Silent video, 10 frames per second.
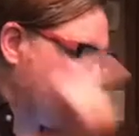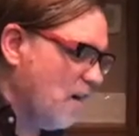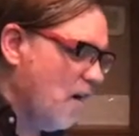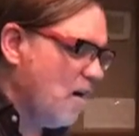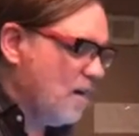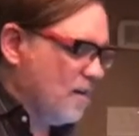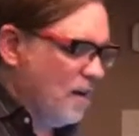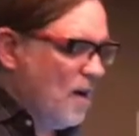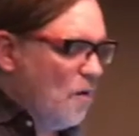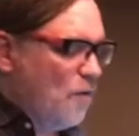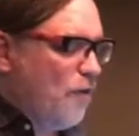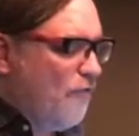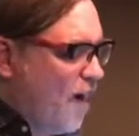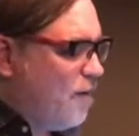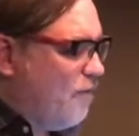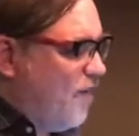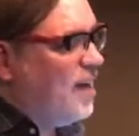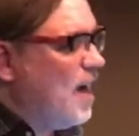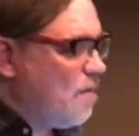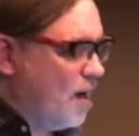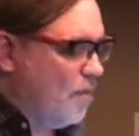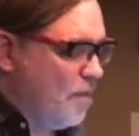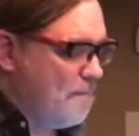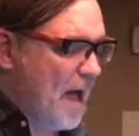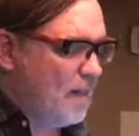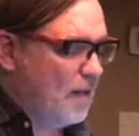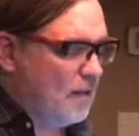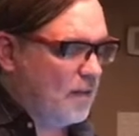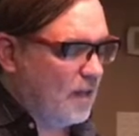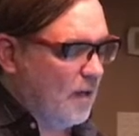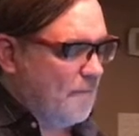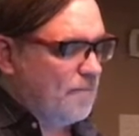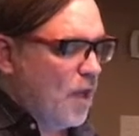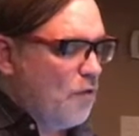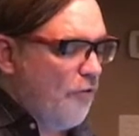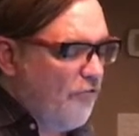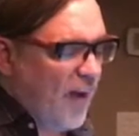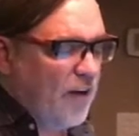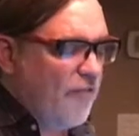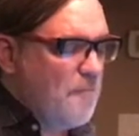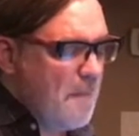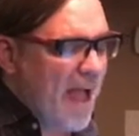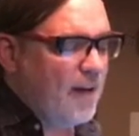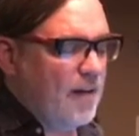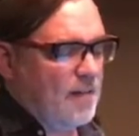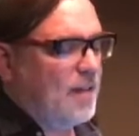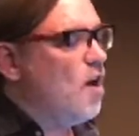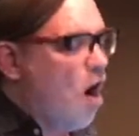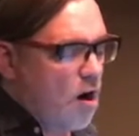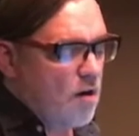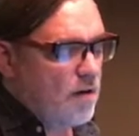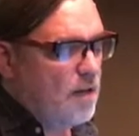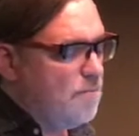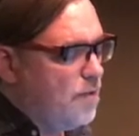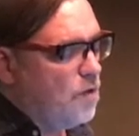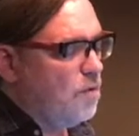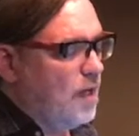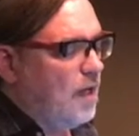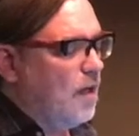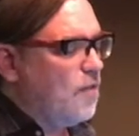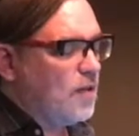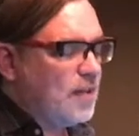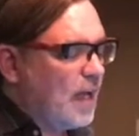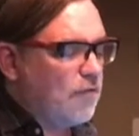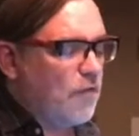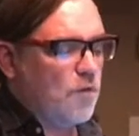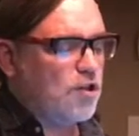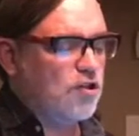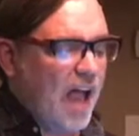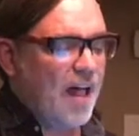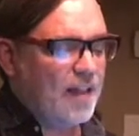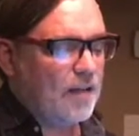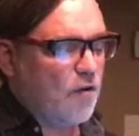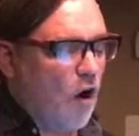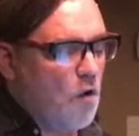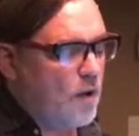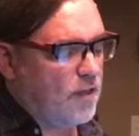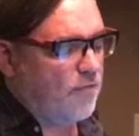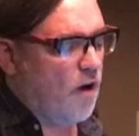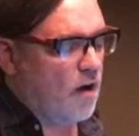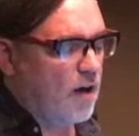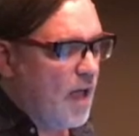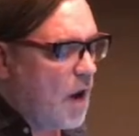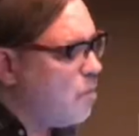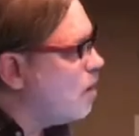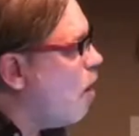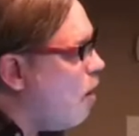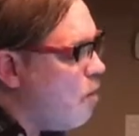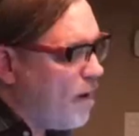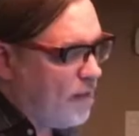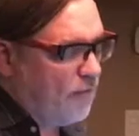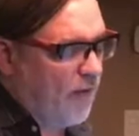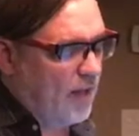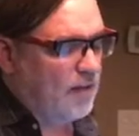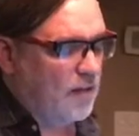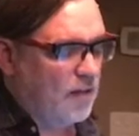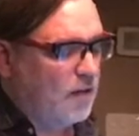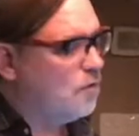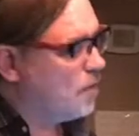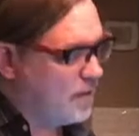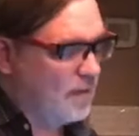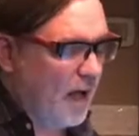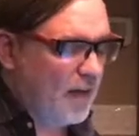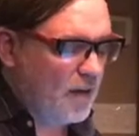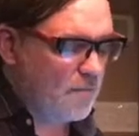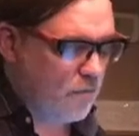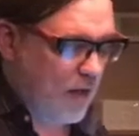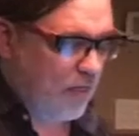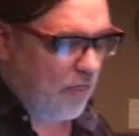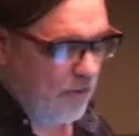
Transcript: is on!" With the fight of Venera in the balance, the fate of madness and art and beauty, the stakes for which Dali has always fought and will always fight to his dying breath.